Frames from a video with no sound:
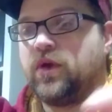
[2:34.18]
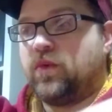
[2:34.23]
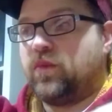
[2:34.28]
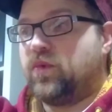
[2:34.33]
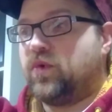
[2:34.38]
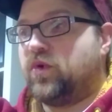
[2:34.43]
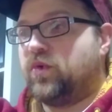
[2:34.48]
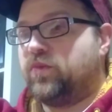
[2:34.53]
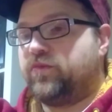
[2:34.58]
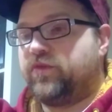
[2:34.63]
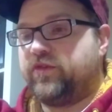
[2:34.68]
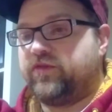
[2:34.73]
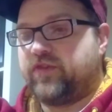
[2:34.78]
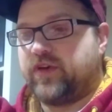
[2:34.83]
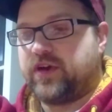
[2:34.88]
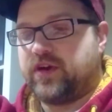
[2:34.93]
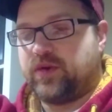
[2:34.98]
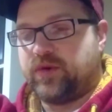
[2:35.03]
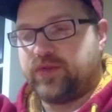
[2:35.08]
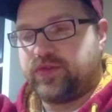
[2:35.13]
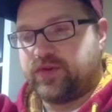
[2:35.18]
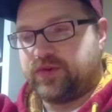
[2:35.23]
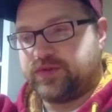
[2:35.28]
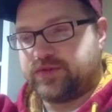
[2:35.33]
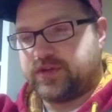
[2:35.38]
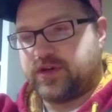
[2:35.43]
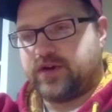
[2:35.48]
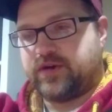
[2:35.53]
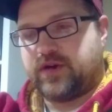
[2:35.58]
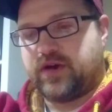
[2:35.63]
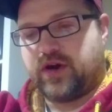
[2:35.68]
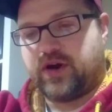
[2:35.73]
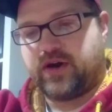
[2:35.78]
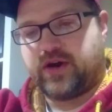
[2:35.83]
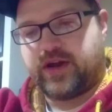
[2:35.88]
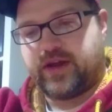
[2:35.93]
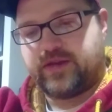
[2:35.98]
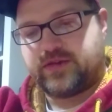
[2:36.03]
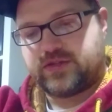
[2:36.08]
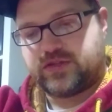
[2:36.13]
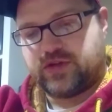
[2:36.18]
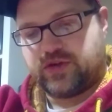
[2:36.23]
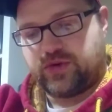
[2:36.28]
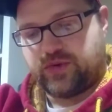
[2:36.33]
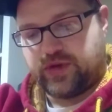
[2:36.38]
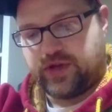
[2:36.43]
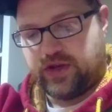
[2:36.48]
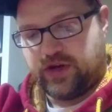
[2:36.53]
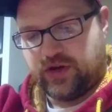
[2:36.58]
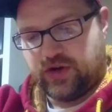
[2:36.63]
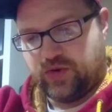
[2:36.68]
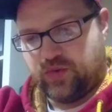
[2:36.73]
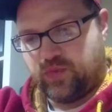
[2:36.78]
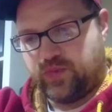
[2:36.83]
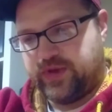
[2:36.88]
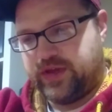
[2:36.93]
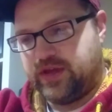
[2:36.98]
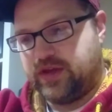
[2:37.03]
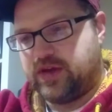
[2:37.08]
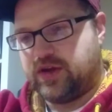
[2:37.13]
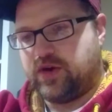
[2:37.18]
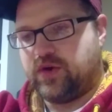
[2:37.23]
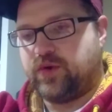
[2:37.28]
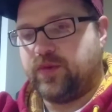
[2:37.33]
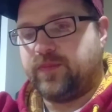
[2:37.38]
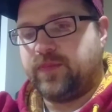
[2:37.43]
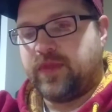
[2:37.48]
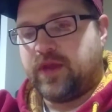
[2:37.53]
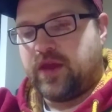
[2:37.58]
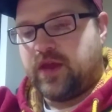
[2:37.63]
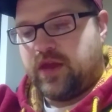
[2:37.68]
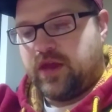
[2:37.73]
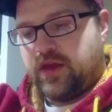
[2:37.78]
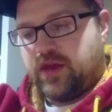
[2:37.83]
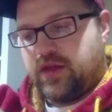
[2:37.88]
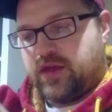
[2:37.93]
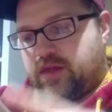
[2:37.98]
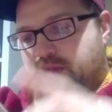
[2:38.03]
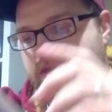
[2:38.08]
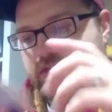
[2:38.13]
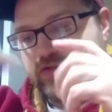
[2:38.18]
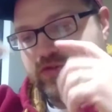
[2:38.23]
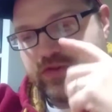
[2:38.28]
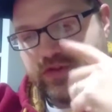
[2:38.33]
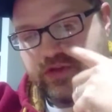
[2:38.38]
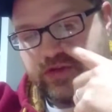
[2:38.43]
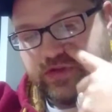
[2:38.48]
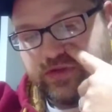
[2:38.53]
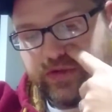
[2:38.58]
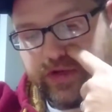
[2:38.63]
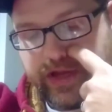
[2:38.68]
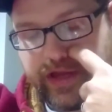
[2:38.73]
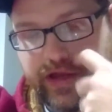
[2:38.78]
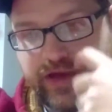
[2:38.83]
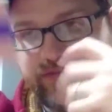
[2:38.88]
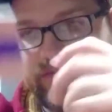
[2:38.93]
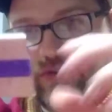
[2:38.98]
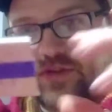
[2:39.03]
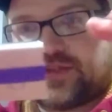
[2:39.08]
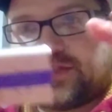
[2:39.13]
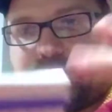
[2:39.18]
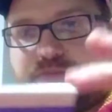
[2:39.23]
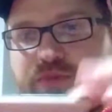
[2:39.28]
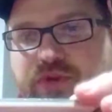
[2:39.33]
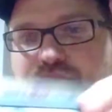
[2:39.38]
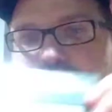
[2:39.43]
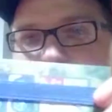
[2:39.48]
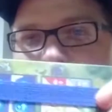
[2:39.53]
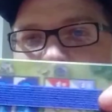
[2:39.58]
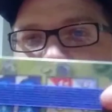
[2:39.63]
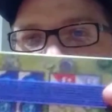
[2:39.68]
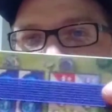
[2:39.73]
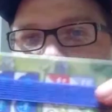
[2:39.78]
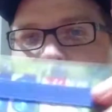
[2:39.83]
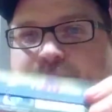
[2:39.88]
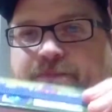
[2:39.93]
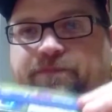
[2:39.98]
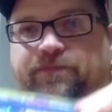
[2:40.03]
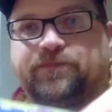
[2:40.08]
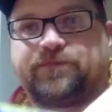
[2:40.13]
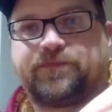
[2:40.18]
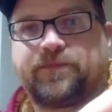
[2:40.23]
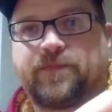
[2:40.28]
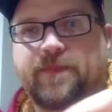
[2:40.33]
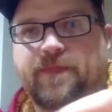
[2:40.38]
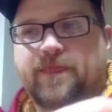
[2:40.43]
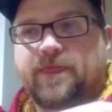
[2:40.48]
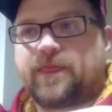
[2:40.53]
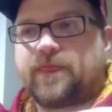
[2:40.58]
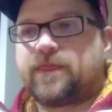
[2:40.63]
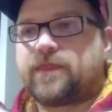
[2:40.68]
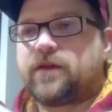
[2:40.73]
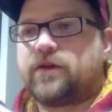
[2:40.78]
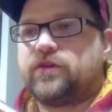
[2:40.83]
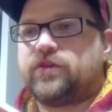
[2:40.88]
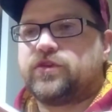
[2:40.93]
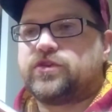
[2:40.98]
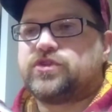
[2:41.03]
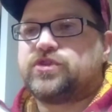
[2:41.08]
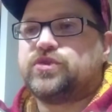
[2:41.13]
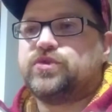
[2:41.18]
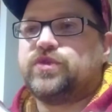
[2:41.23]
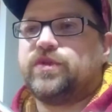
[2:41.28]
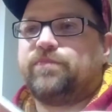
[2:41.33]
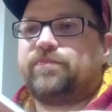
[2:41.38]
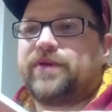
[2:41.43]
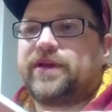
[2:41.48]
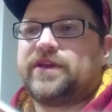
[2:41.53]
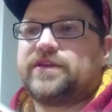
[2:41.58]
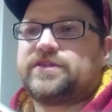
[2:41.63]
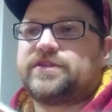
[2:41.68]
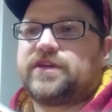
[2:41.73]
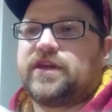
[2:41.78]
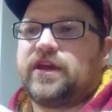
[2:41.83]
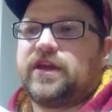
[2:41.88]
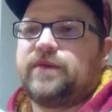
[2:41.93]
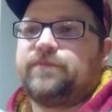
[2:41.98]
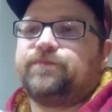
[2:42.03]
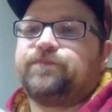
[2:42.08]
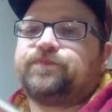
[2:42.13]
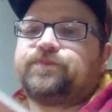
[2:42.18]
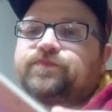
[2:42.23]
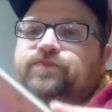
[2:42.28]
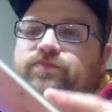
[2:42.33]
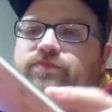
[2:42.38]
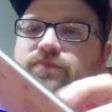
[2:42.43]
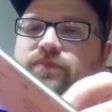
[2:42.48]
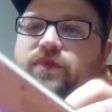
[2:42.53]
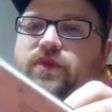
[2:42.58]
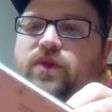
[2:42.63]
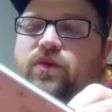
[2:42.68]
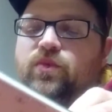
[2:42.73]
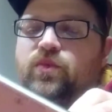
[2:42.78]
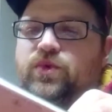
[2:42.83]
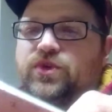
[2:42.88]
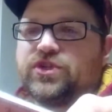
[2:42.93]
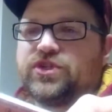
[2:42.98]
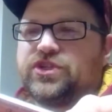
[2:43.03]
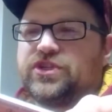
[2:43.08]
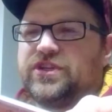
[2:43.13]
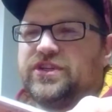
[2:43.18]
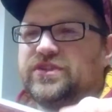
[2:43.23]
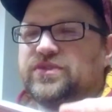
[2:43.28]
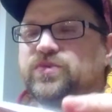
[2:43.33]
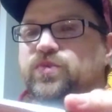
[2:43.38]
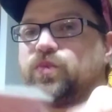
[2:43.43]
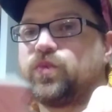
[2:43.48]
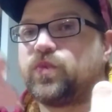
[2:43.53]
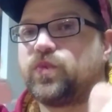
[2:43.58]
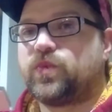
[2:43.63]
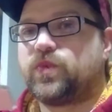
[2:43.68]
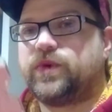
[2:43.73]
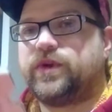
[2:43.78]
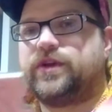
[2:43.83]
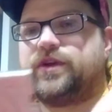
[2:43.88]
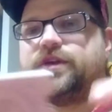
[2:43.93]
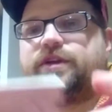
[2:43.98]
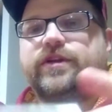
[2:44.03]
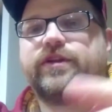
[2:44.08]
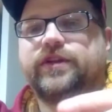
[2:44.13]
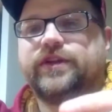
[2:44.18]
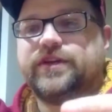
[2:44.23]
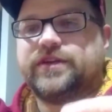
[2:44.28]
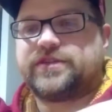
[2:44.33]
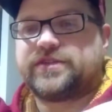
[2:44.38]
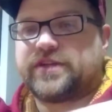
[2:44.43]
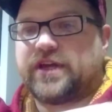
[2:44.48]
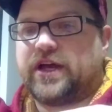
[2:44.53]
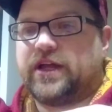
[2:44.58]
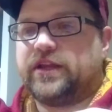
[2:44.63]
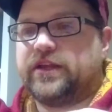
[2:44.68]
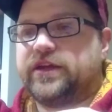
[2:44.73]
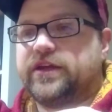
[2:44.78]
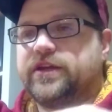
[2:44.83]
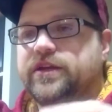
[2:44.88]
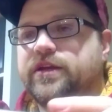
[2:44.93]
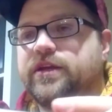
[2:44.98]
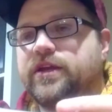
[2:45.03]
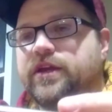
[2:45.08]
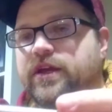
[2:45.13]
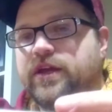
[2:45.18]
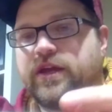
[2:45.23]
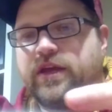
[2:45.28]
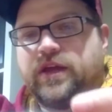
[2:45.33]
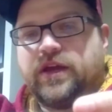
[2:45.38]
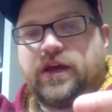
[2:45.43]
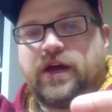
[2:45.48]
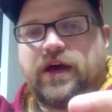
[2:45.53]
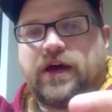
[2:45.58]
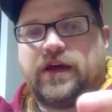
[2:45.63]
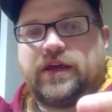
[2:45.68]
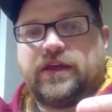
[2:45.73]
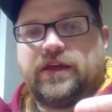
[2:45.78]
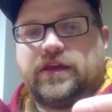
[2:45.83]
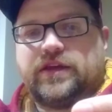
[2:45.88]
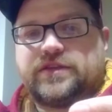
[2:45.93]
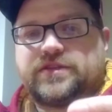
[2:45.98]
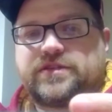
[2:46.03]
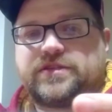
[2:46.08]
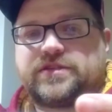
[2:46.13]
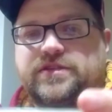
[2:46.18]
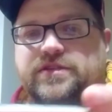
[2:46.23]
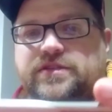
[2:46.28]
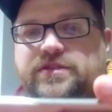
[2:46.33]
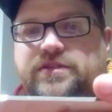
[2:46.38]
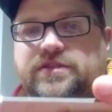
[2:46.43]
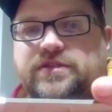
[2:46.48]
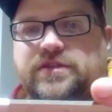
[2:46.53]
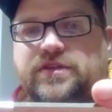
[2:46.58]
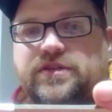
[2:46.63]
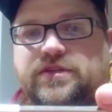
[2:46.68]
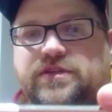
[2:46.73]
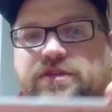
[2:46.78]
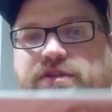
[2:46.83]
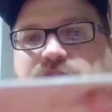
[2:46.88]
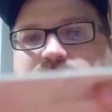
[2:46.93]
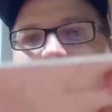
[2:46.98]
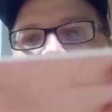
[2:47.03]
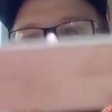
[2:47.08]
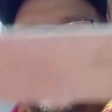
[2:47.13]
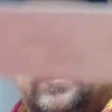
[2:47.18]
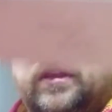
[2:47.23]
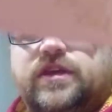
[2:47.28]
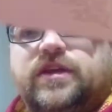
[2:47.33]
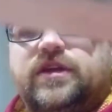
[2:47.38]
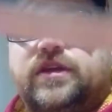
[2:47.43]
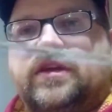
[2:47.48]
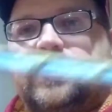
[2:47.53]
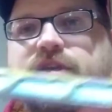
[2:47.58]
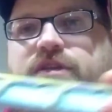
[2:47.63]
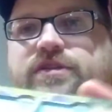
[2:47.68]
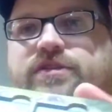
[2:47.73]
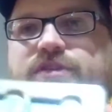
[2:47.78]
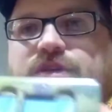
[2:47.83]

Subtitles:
We'll hopefully find out what those are. All right, so here we go. So they do have a similar thing to the base game, which is really solid. It's the